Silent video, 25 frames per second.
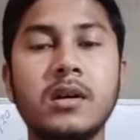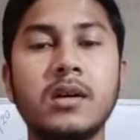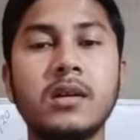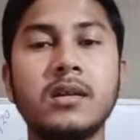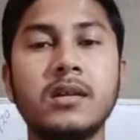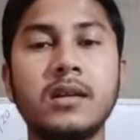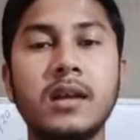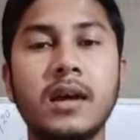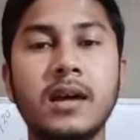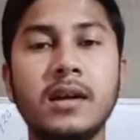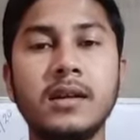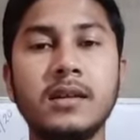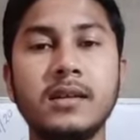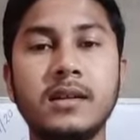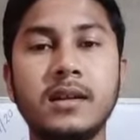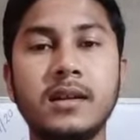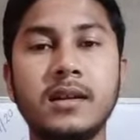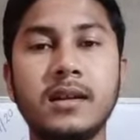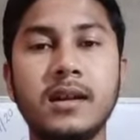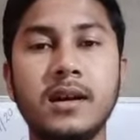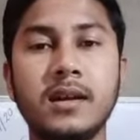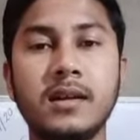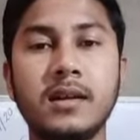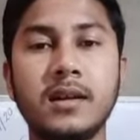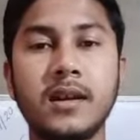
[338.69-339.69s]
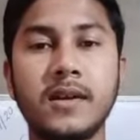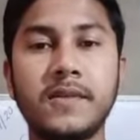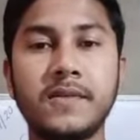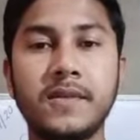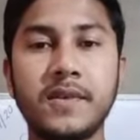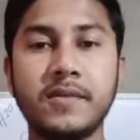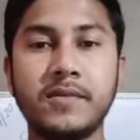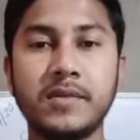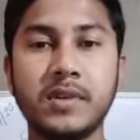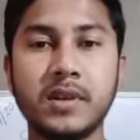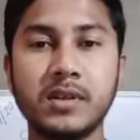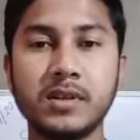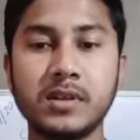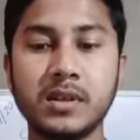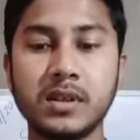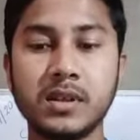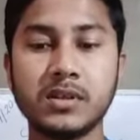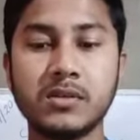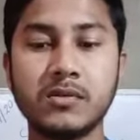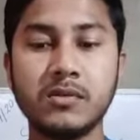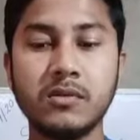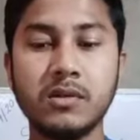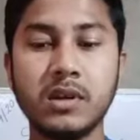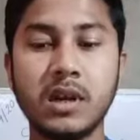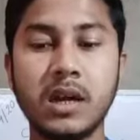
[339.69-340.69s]
1956
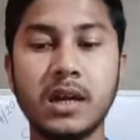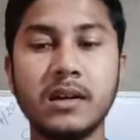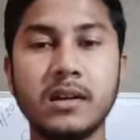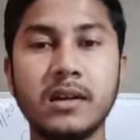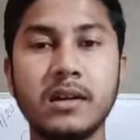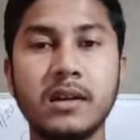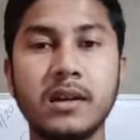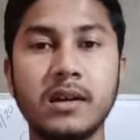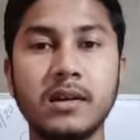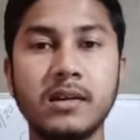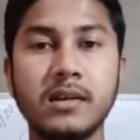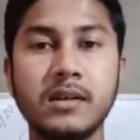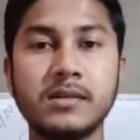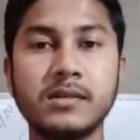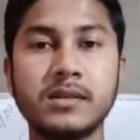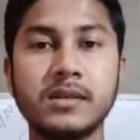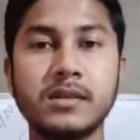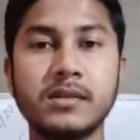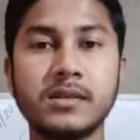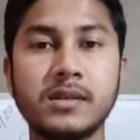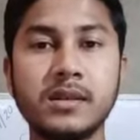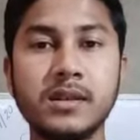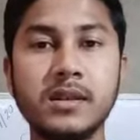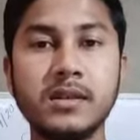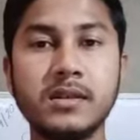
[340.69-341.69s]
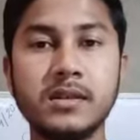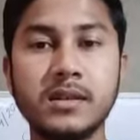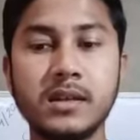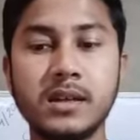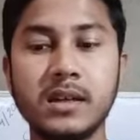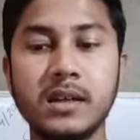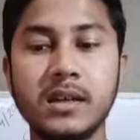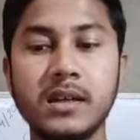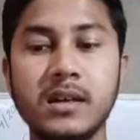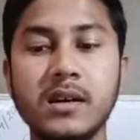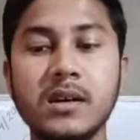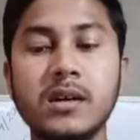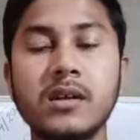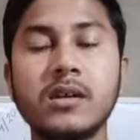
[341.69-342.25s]
to 1963.